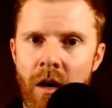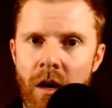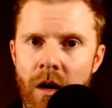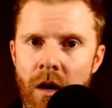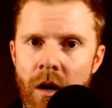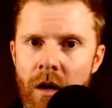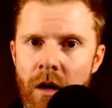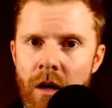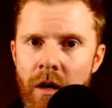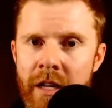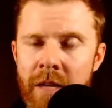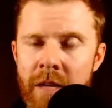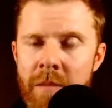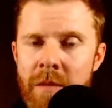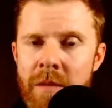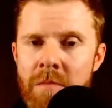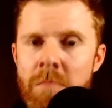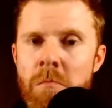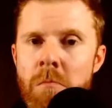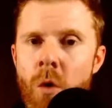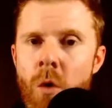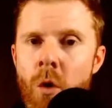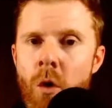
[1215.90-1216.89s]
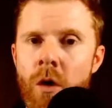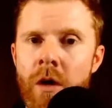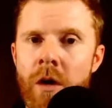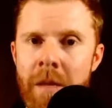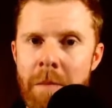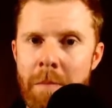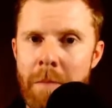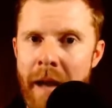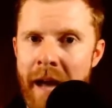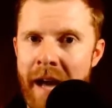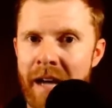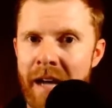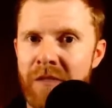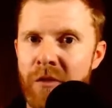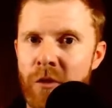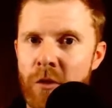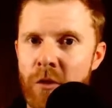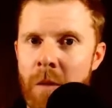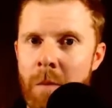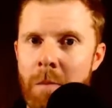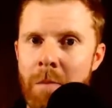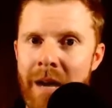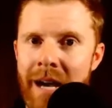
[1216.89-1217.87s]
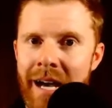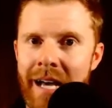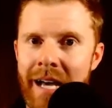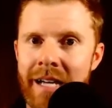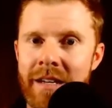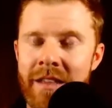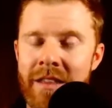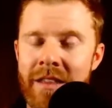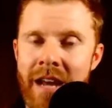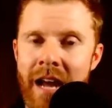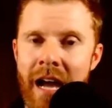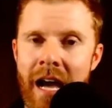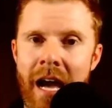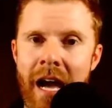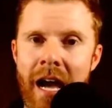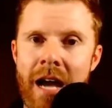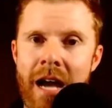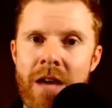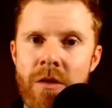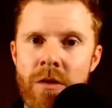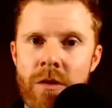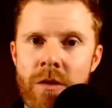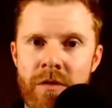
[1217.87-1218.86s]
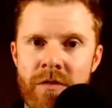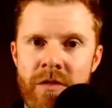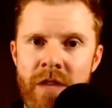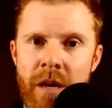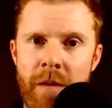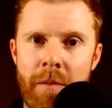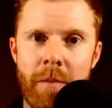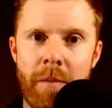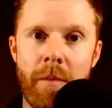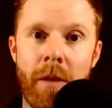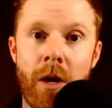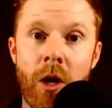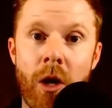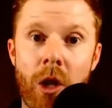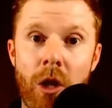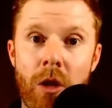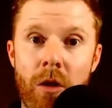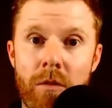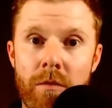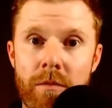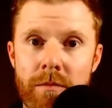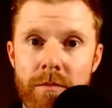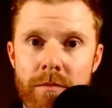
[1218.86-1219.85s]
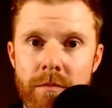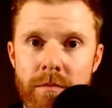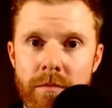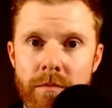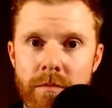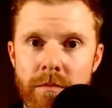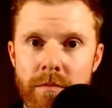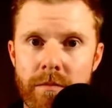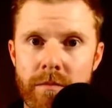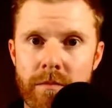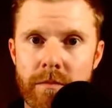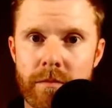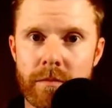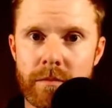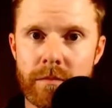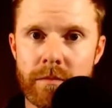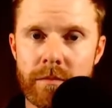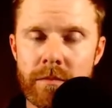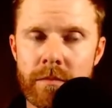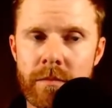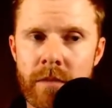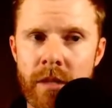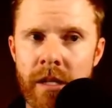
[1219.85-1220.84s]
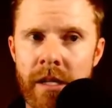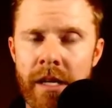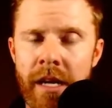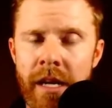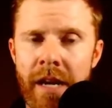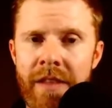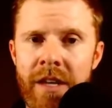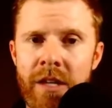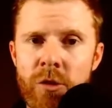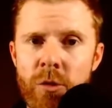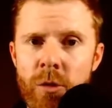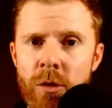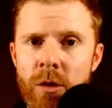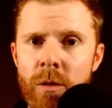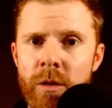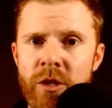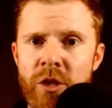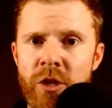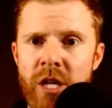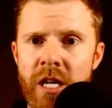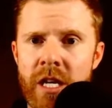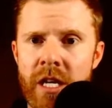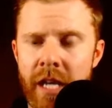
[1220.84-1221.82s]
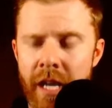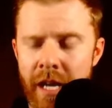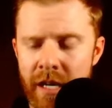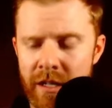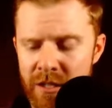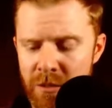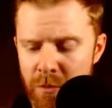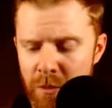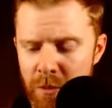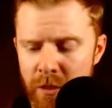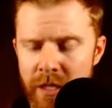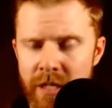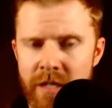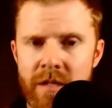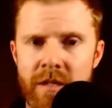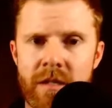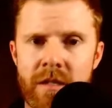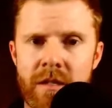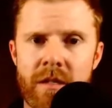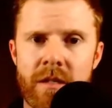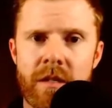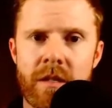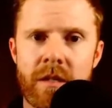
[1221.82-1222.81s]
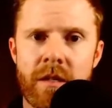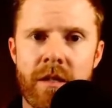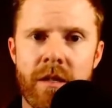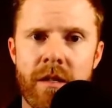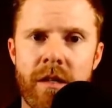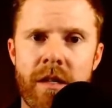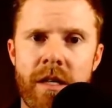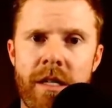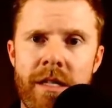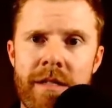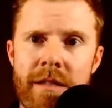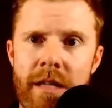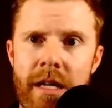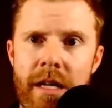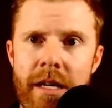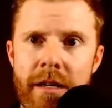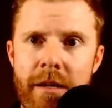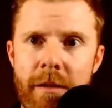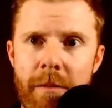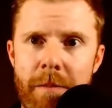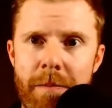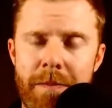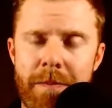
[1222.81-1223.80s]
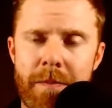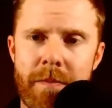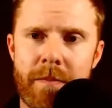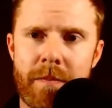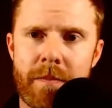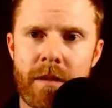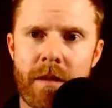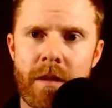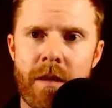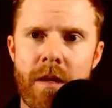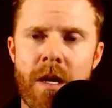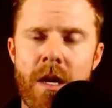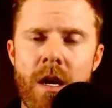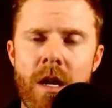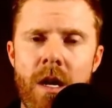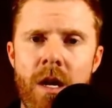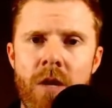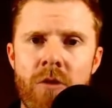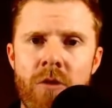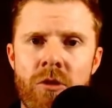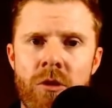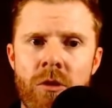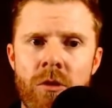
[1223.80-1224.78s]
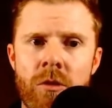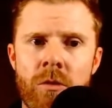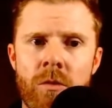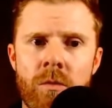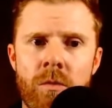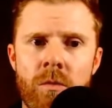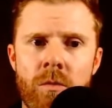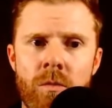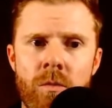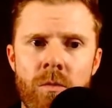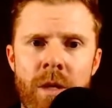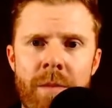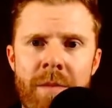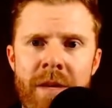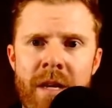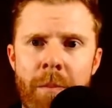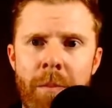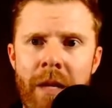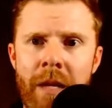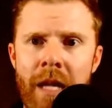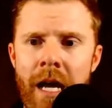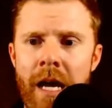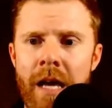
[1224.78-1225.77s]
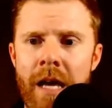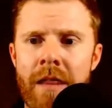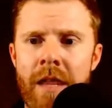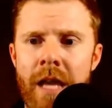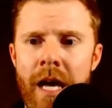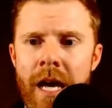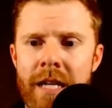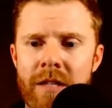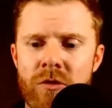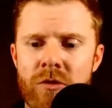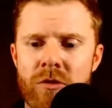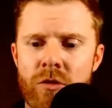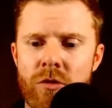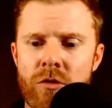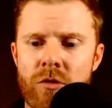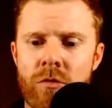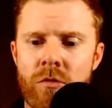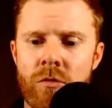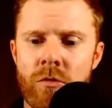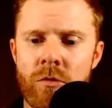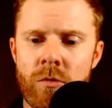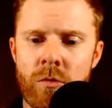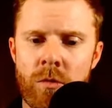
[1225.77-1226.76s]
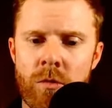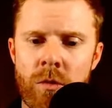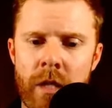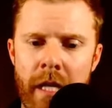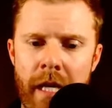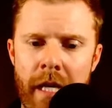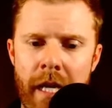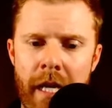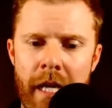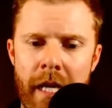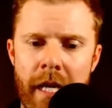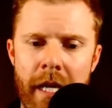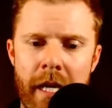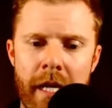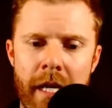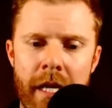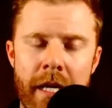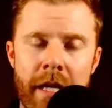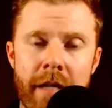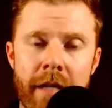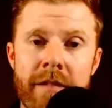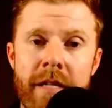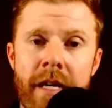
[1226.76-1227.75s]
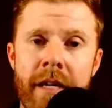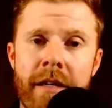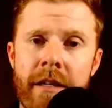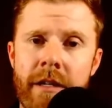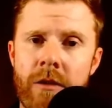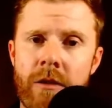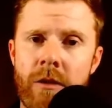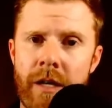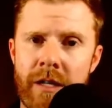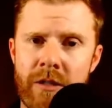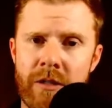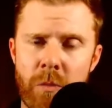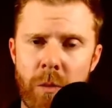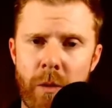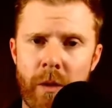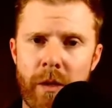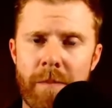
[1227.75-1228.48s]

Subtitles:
can be more impactful combined than either of them alone. And that's really what chaining exploits is like. So let me apply that to a technical exploit.